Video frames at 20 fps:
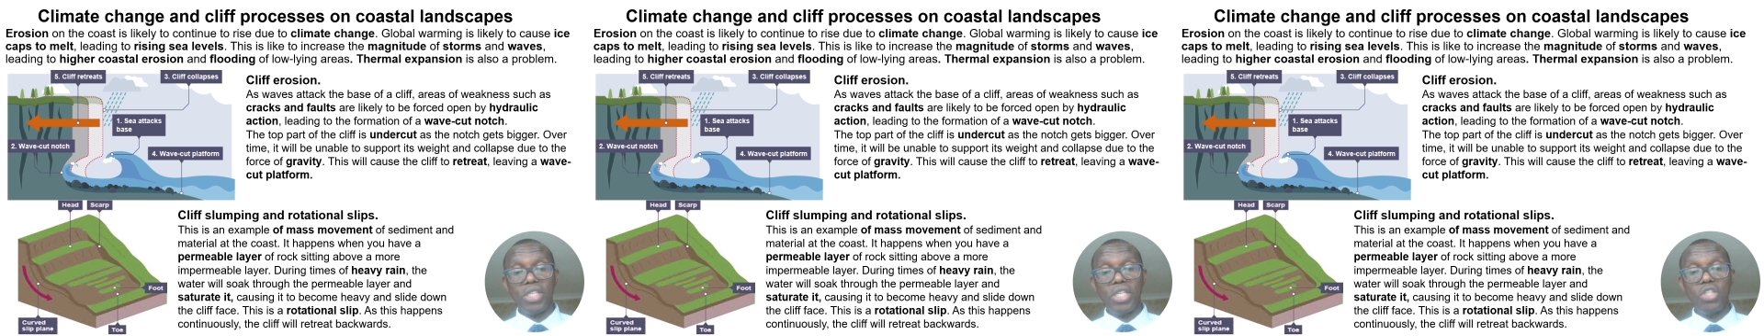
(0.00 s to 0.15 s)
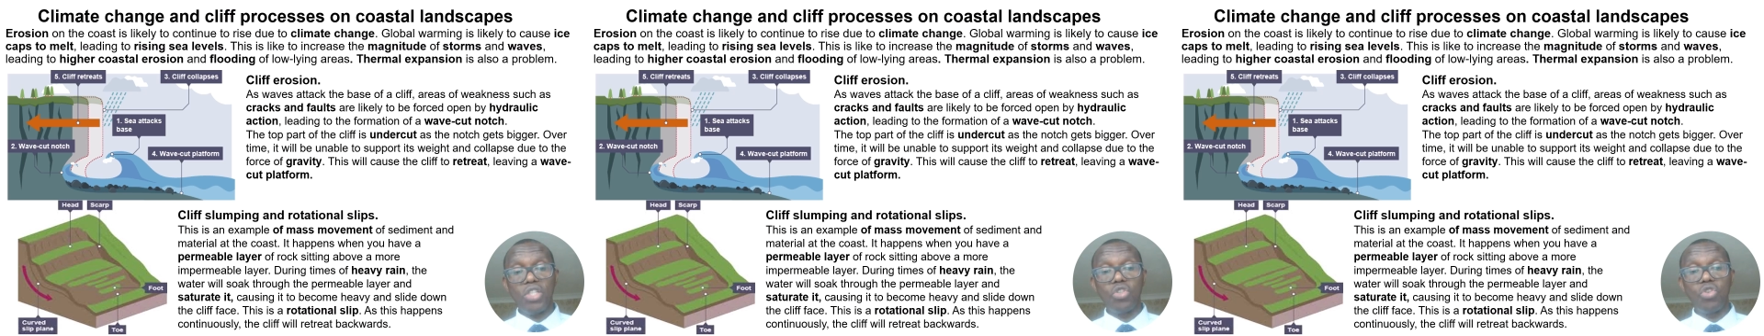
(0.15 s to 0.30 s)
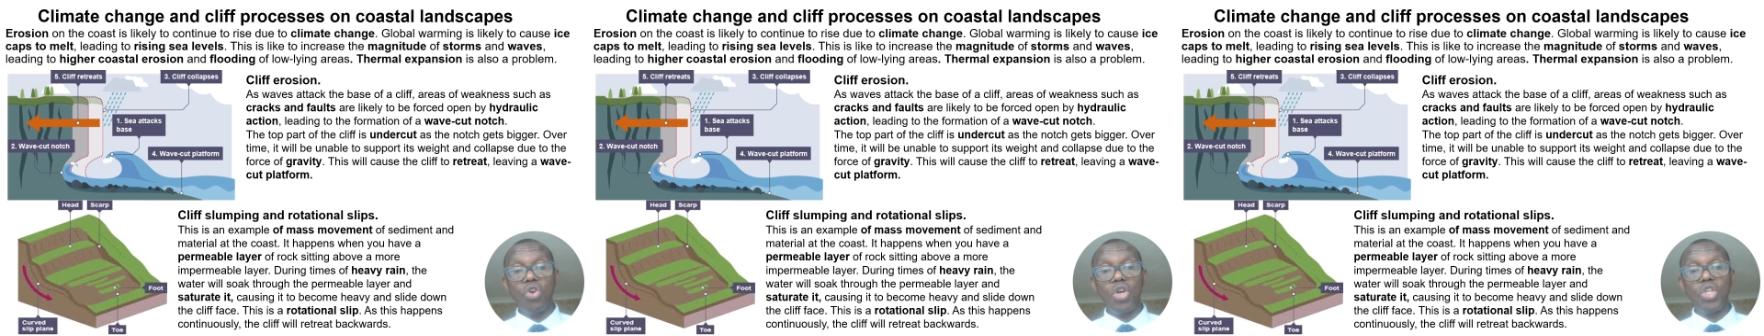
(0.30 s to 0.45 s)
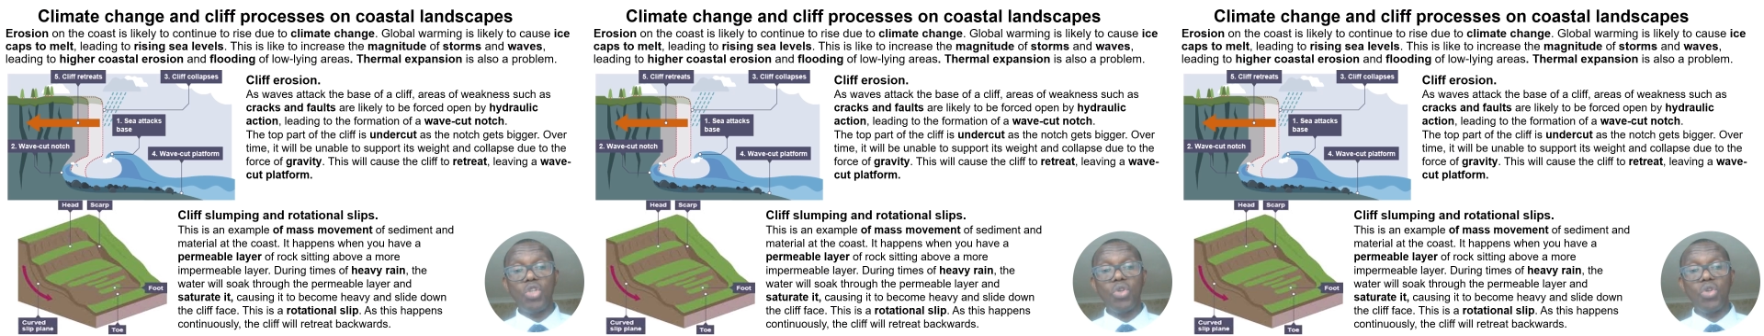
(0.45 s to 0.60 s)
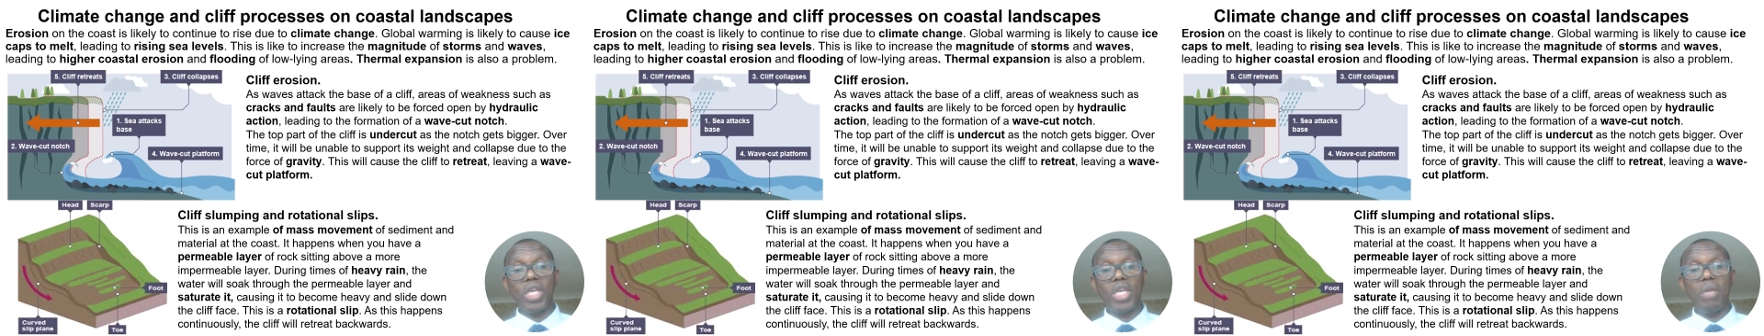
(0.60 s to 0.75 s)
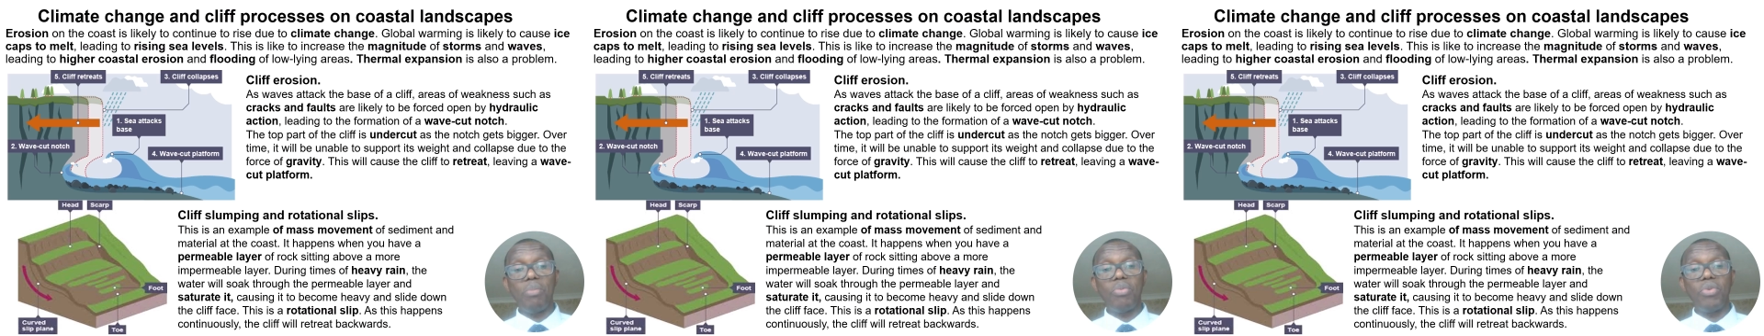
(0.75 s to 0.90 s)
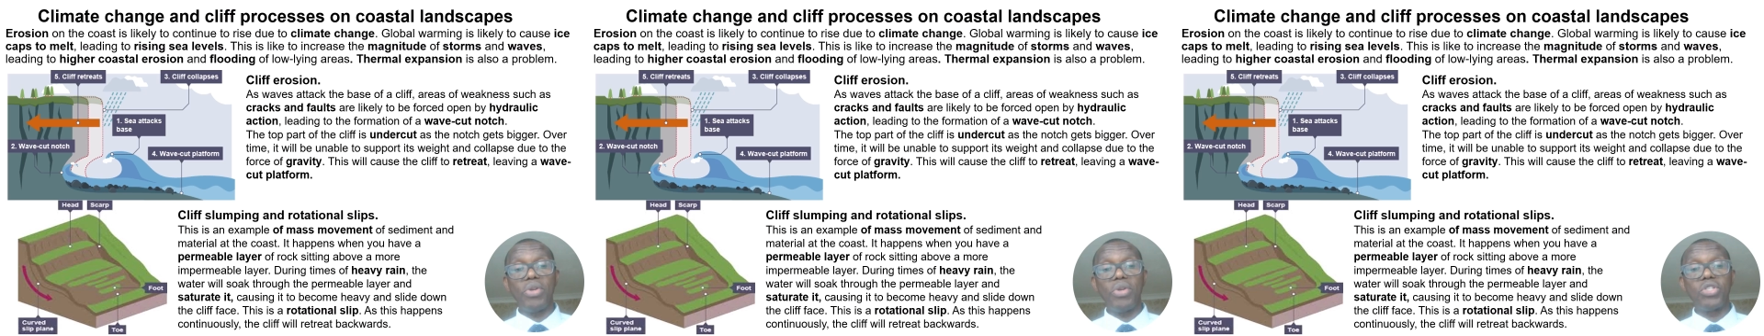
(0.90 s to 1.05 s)
is going to
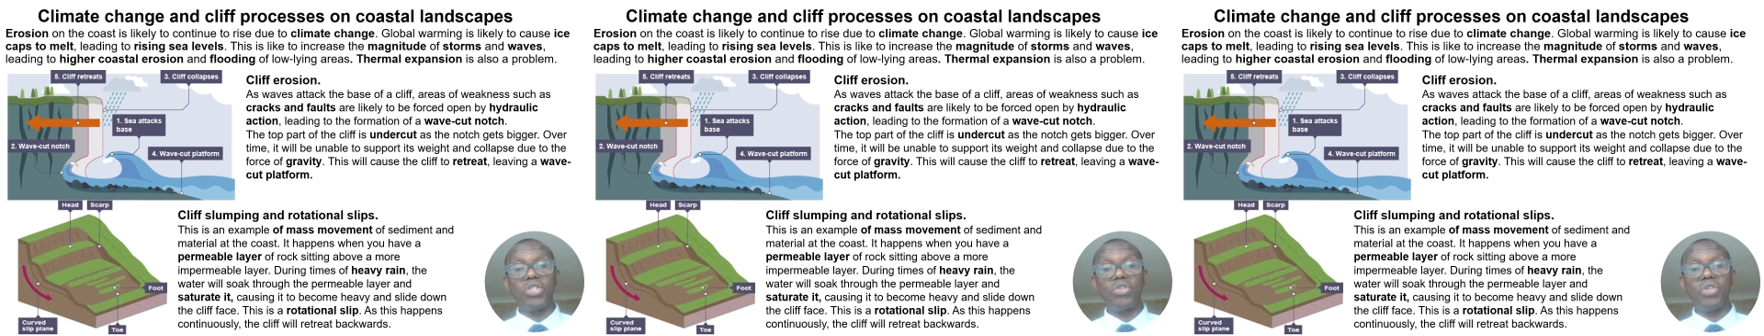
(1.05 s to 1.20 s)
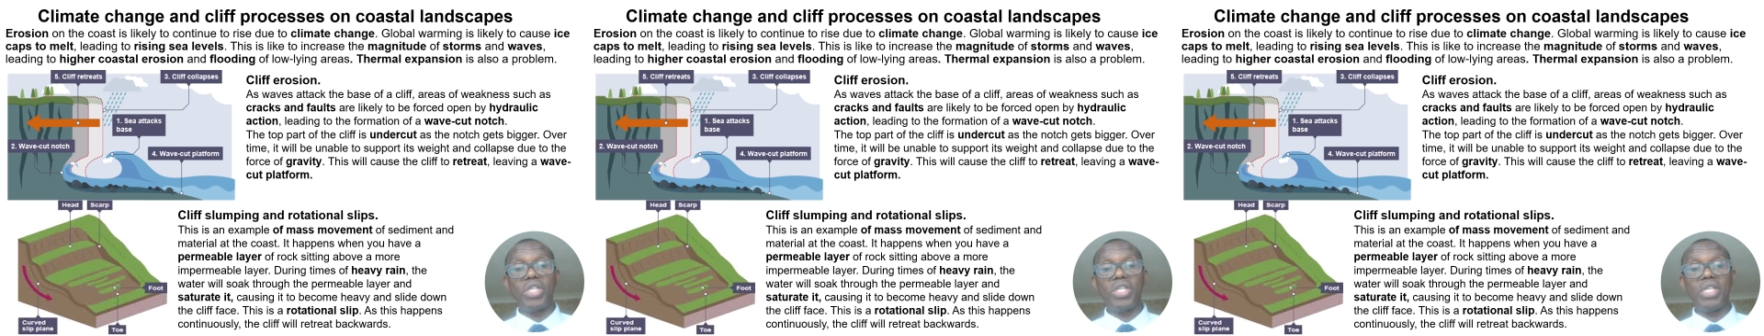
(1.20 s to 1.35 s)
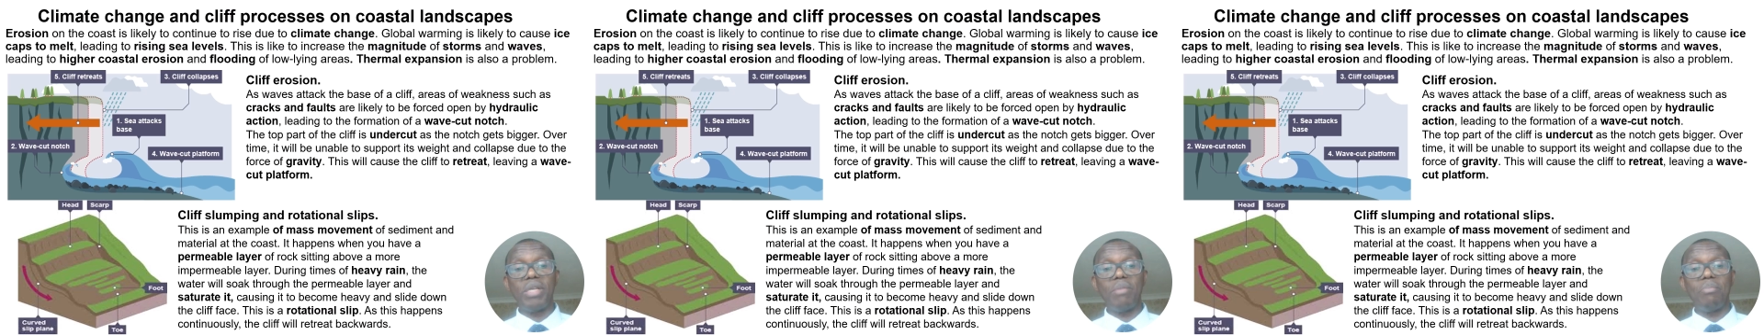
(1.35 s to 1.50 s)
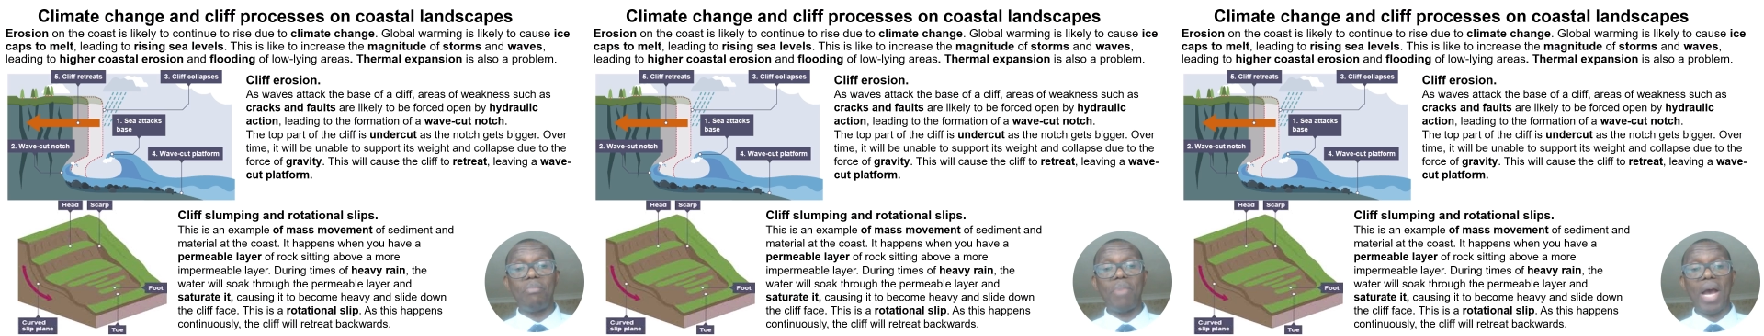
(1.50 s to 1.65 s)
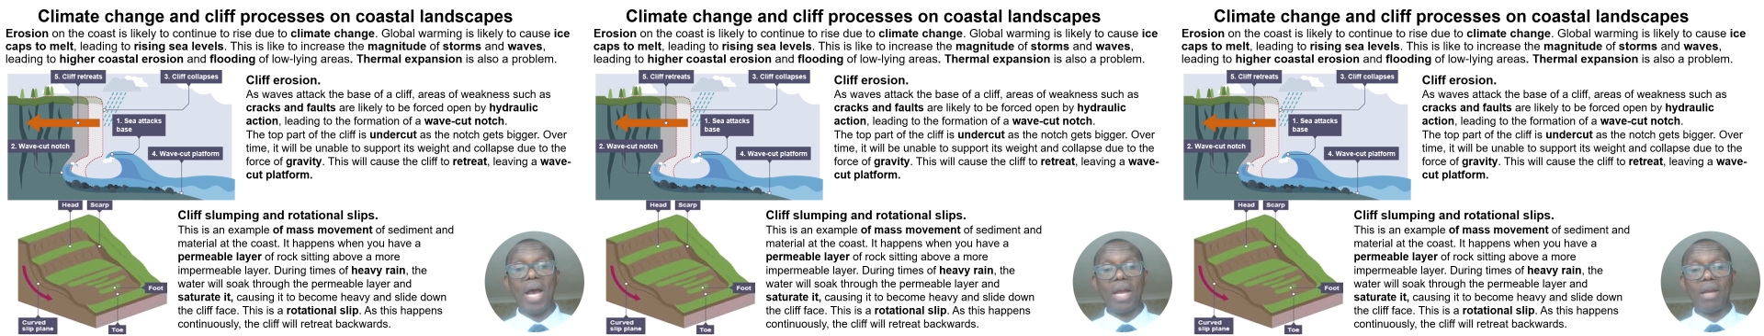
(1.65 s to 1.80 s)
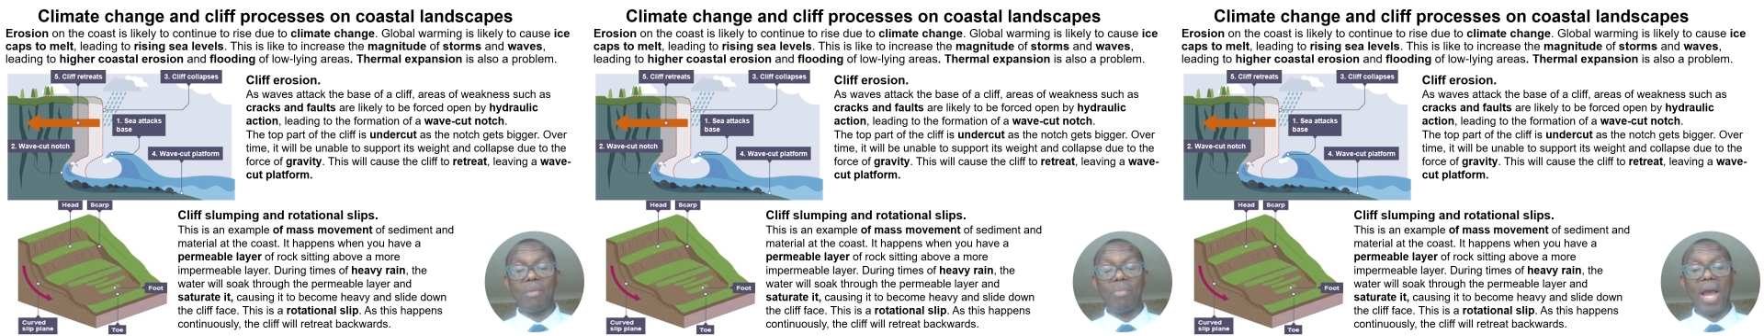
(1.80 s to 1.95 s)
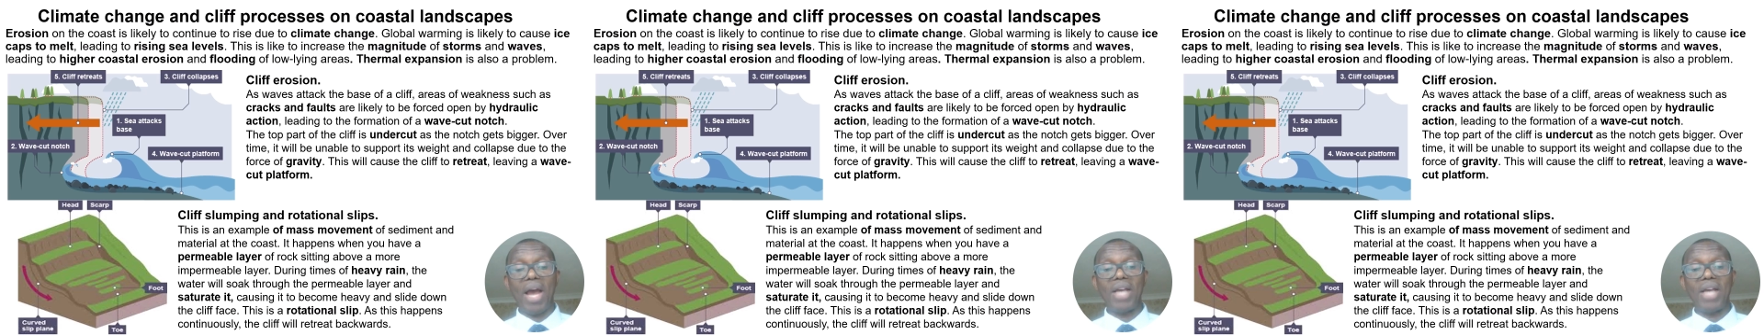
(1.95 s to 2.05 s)
keep retreating back